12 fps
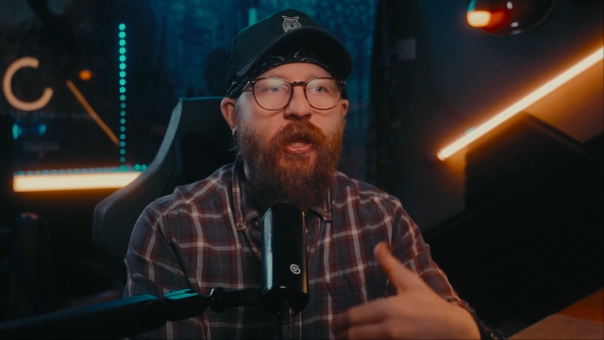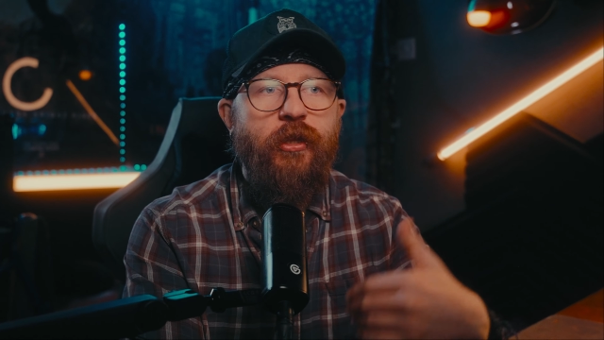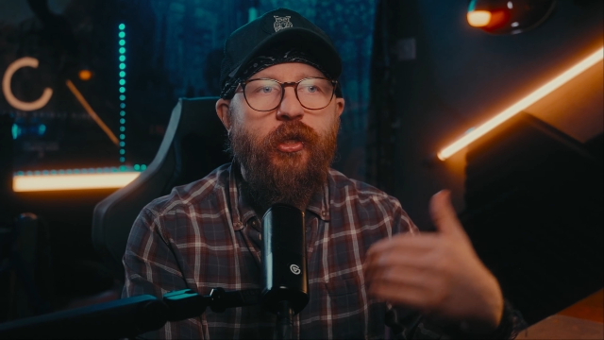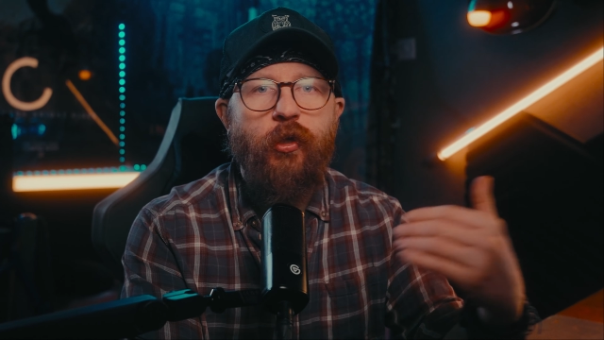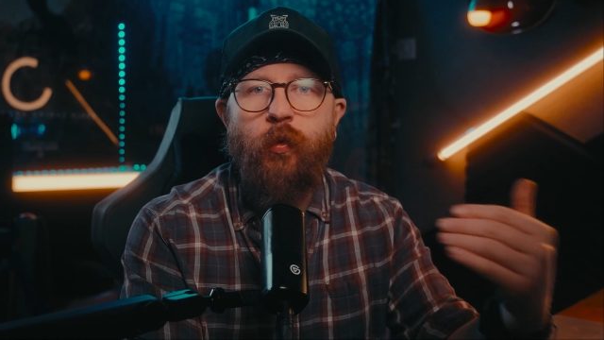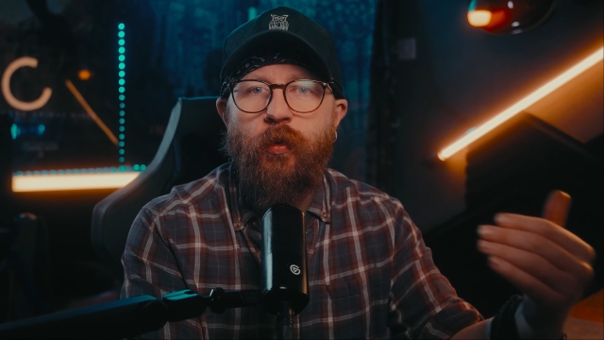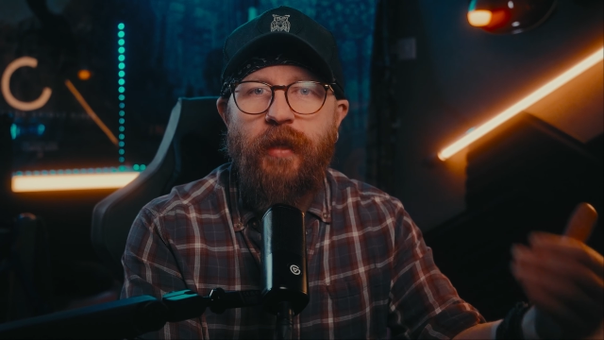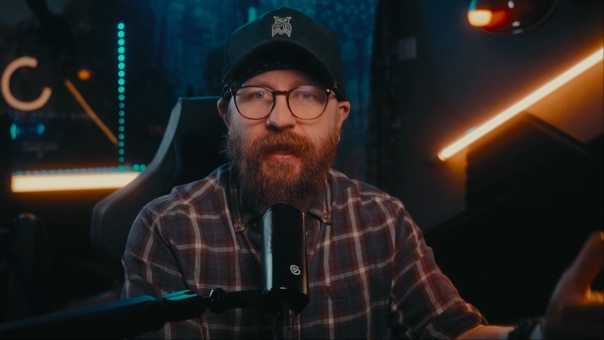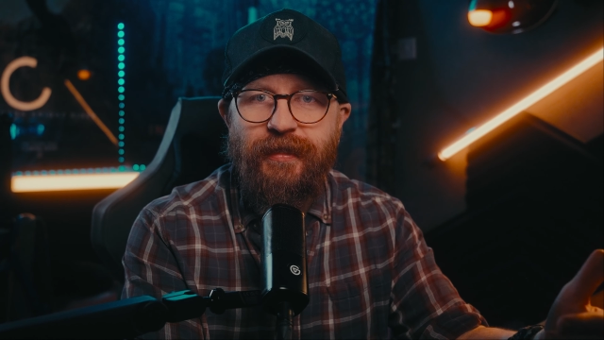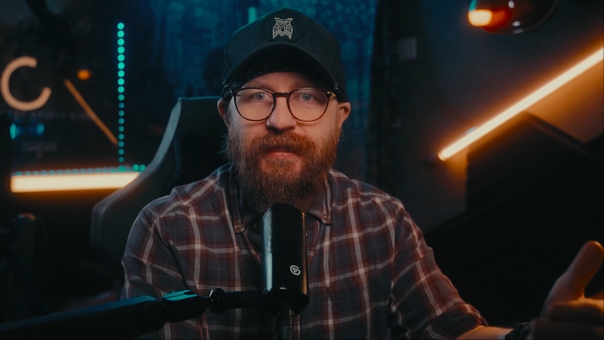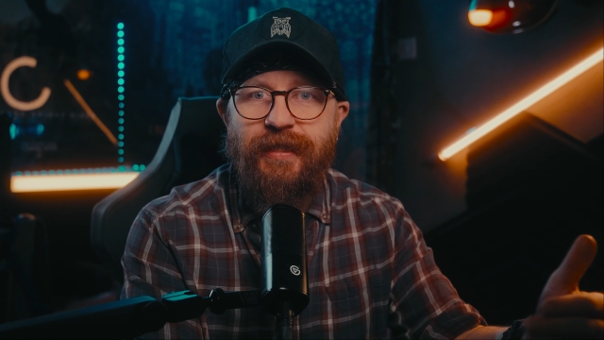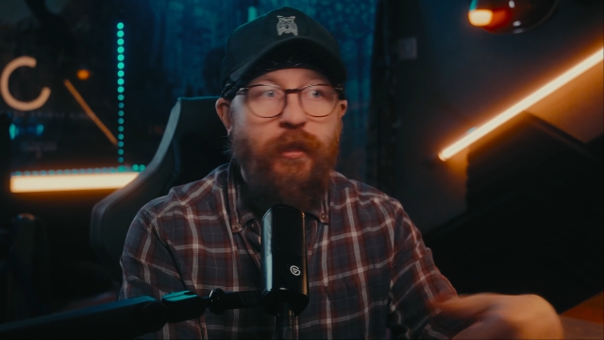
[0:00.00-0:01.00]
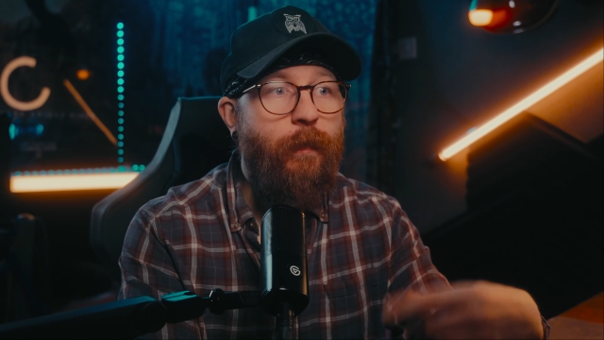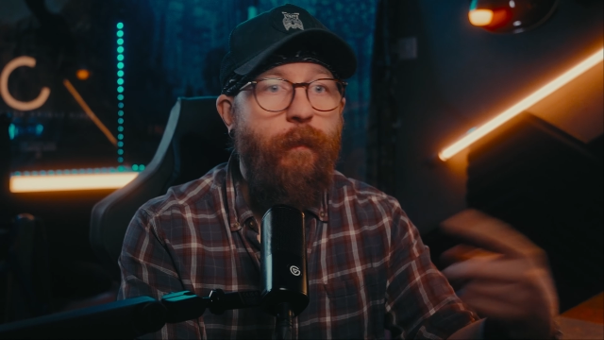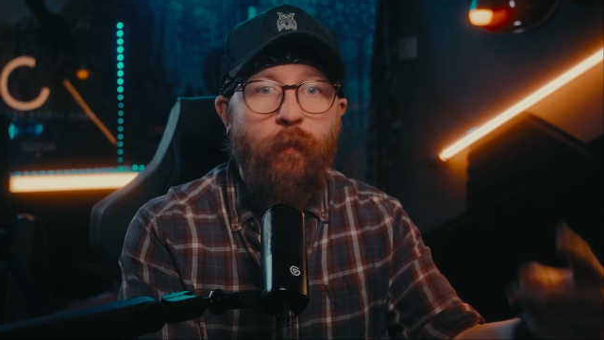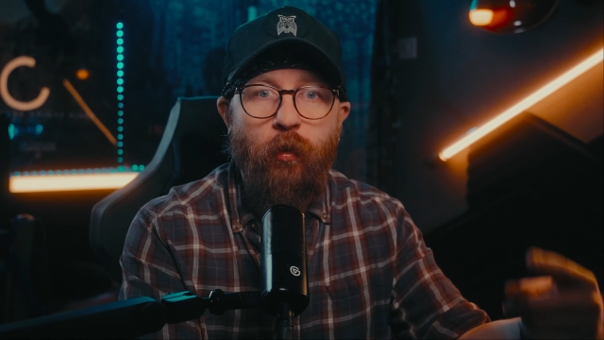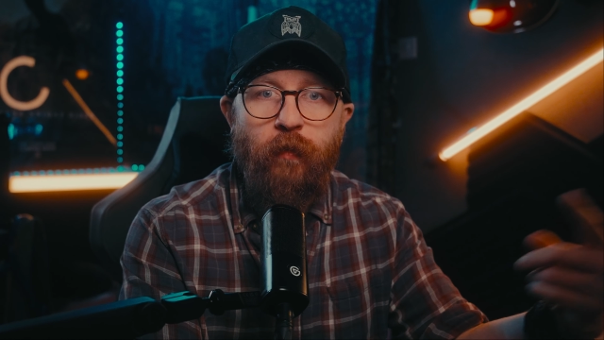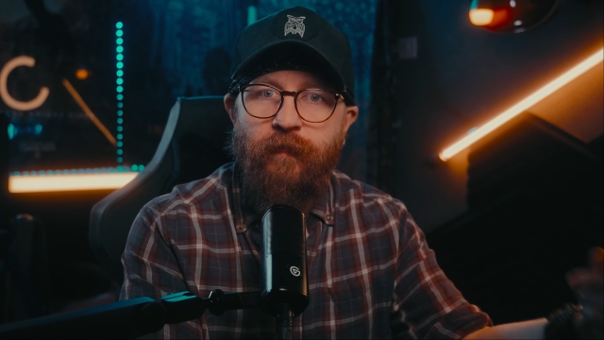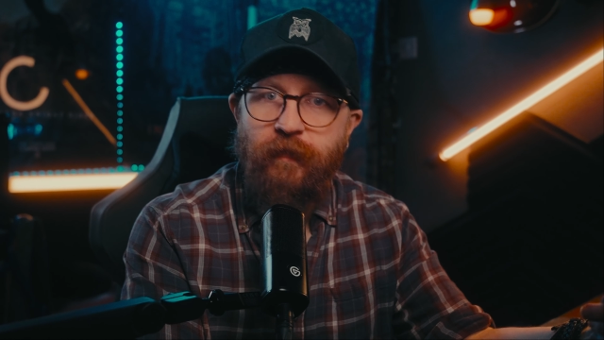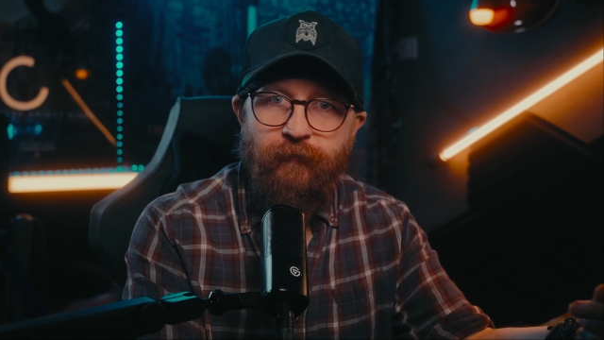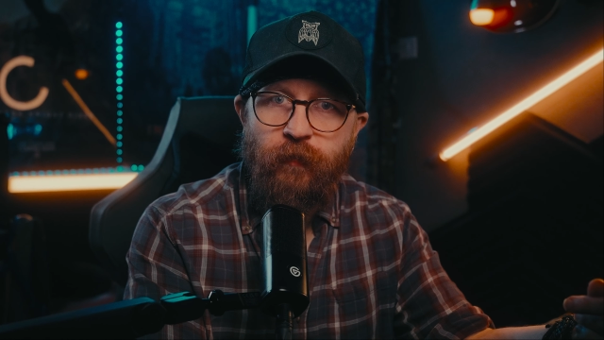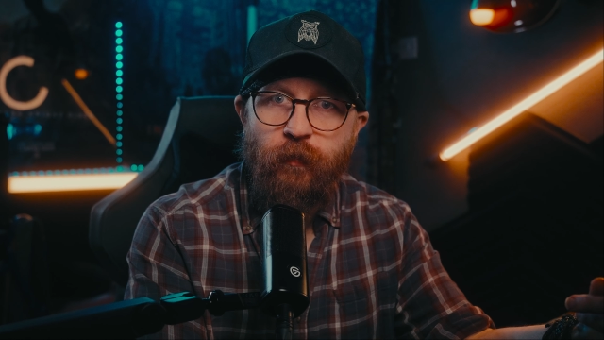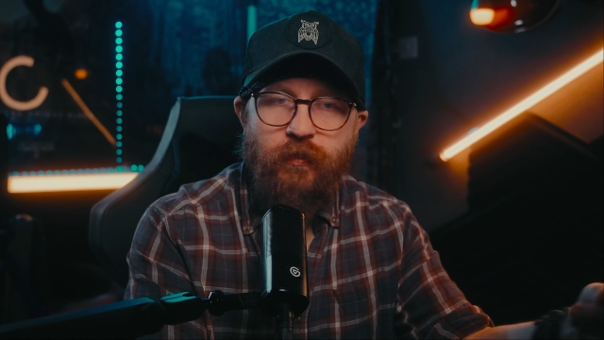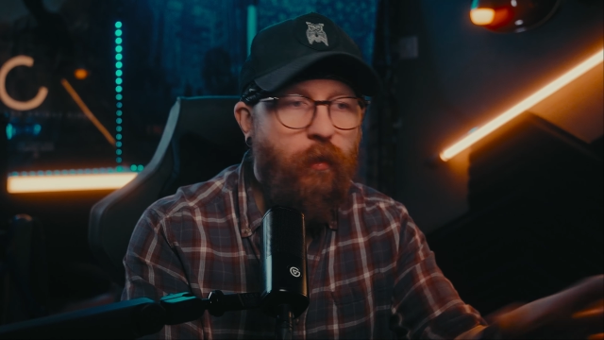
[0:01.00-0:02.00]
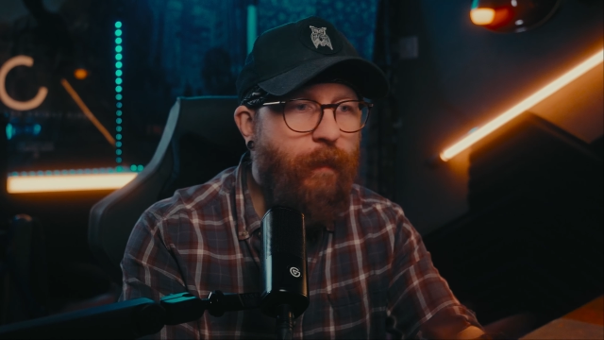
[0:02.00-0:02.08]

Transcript: that you'd like to see them improve in the future,